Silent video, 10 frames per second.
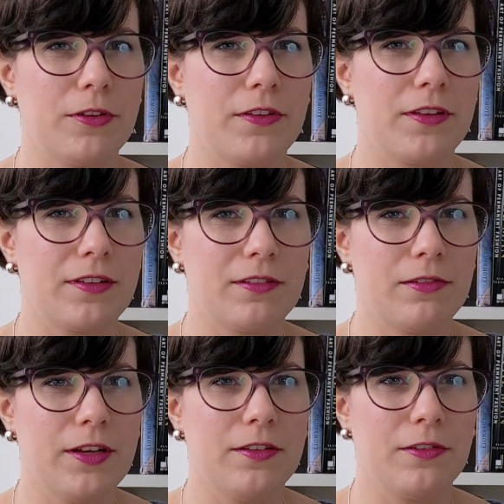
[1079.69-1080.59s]
Was it
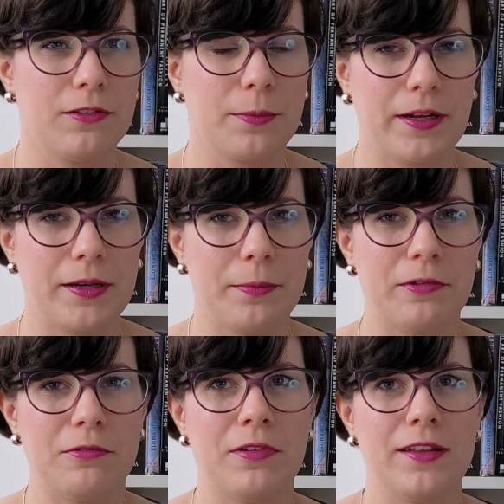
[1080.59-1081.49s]
green or
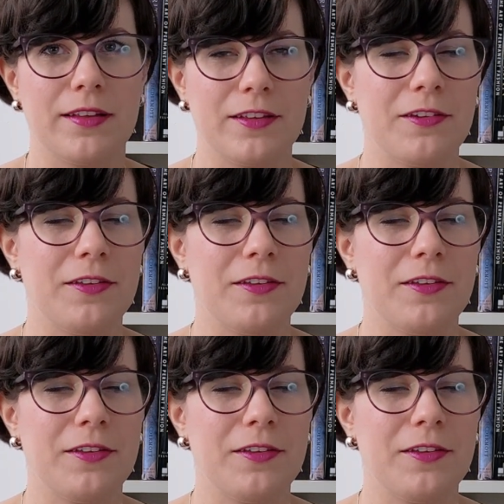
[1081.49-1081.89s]
purple? And they